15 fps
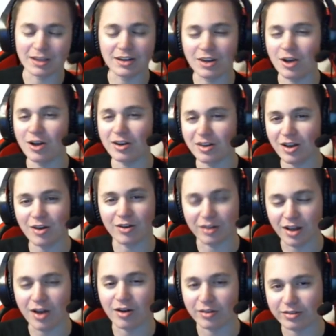No, no,
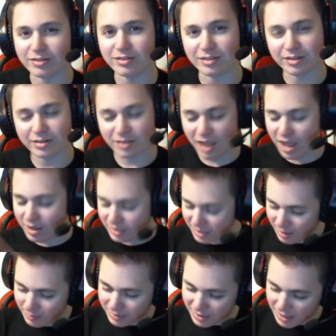no. That
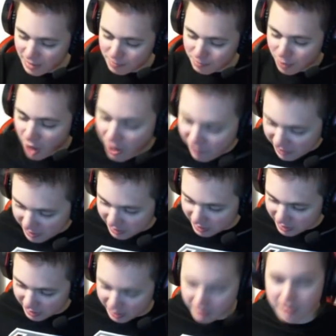sums it up
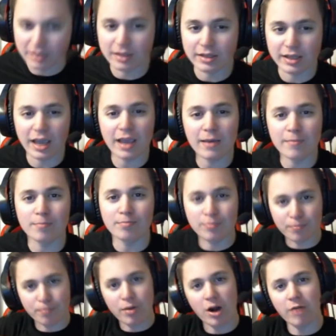perfectly, okay?
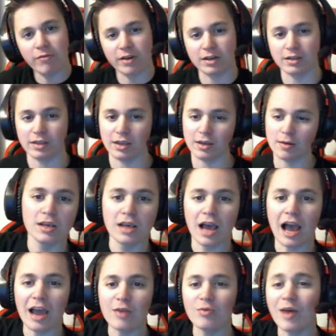Perfectly.
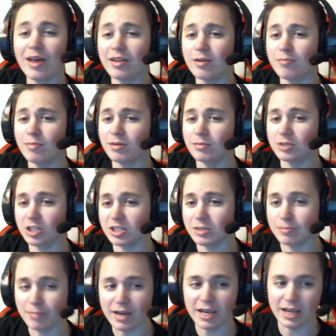I'd rather m
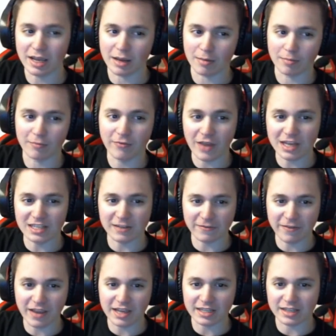just meet him face to
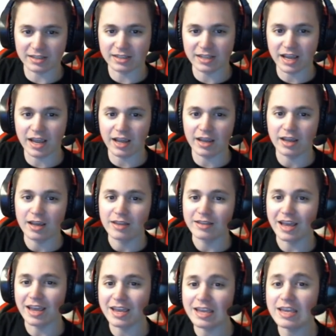face and say
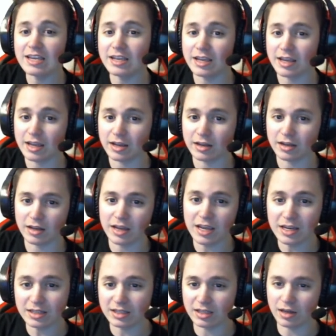that he
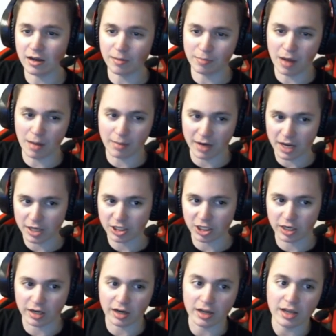he's the
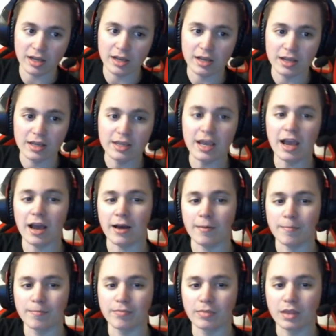abomination. Yeah,
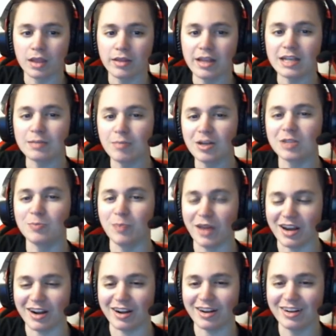that's much
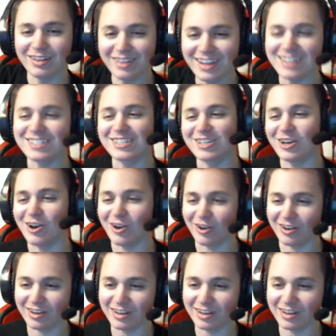better. Let's go.